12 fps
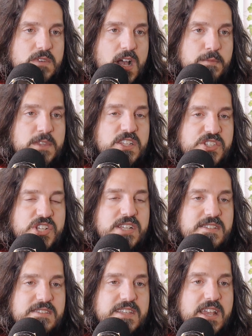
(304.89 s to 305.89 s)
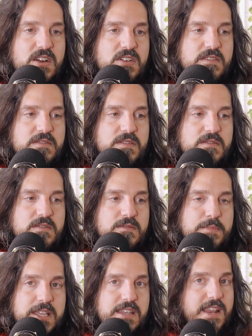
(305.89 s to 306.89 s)
I'm legit scared of
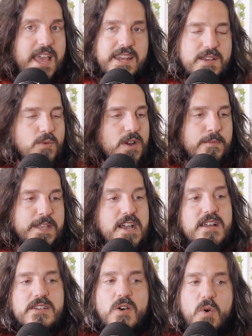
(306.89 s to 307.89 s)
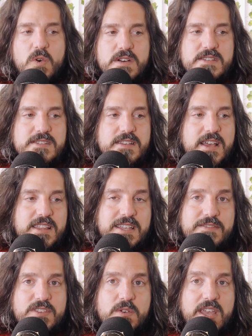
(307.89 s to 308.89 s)
being anywhere behind a horse. I think
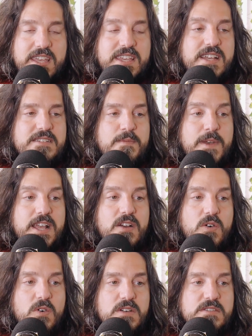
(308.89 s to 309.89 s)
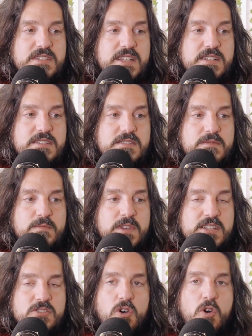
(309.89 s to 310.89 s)
if you get kicked by a horse, it's
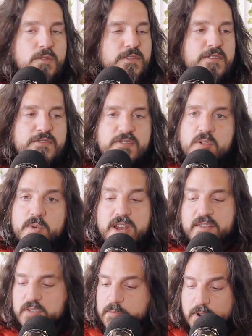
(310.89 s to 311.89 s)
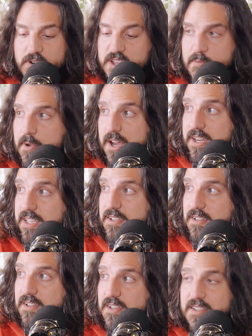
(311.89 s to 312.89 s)
over for whatever part of your body
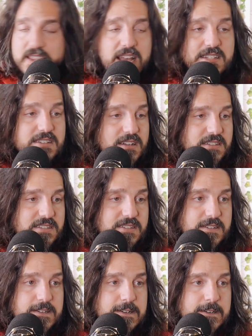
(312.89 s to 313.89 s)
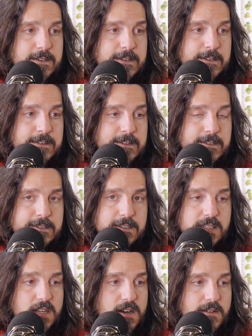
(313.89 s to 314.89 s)
that touched.
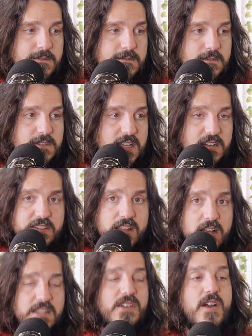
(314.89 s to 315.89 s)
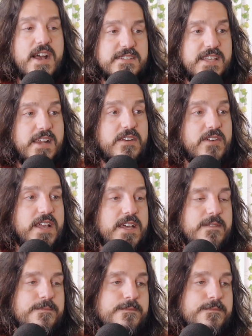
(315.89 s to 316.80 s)
You know, that'll knock your eyes out of your head.